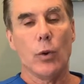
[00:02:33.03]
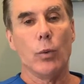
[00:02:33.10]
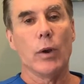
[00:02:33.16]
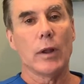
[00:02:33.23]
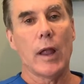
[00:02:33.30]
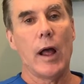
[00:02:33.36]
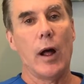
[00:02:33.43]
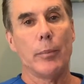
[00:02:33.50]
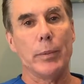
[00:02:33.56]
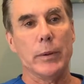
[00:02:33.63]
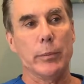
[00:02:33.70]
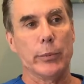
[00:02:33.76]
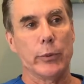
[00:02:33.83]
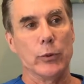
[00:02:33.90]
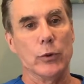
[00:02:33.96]
will help
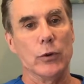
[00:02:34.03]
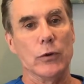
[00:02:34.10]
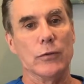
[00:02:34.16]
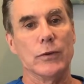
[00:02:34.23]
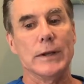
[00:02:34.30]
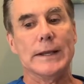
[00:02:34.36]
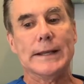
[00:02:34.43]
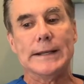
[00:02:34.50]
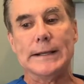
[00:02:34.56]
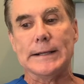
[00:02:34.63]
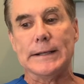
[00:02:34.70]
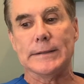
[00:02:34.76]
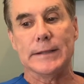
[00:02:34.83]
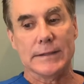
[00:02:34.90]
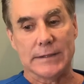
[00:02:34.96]
improve
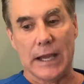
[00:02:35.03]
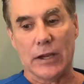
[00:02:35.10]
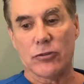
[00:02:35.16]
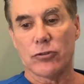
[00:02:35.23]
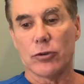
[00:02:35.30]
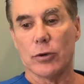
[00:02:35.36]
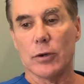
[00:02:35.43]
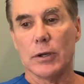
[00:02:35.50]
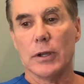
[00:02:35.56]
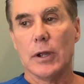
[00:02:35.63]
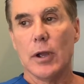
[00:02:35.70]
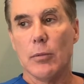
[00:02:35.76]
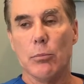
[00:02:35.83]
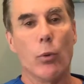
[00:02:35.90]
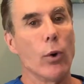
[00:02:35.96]
the texture
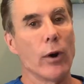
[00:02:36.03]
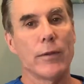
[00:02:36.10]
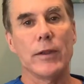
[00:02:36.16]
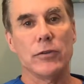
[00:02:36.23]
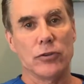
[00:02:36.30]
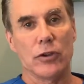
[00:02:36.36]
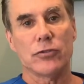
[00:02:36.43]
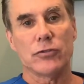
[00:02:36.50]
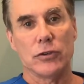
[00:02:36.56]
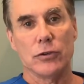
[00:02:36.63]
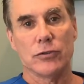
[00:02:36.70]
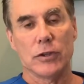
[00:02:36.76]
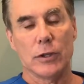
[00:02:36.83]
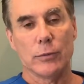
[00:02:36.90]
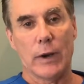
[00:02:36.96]
more than just
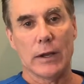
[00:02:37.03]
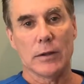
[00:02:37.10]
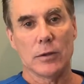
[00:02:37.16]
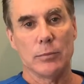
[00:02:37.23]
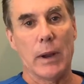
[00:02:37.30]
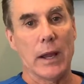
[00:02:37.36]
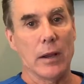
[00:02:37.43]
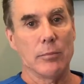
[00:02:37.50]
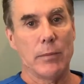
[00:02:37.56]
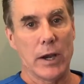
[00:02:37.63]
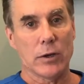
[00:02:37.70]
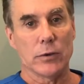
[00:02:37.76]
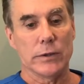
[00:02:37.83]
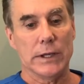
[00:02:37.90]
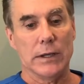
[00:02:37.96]
using the regular
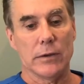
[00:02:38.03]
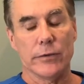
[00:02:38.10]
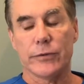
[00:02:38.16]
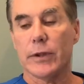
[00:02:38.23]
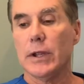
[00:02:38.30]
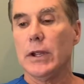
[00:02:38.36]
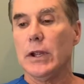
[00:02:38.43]
microneedles.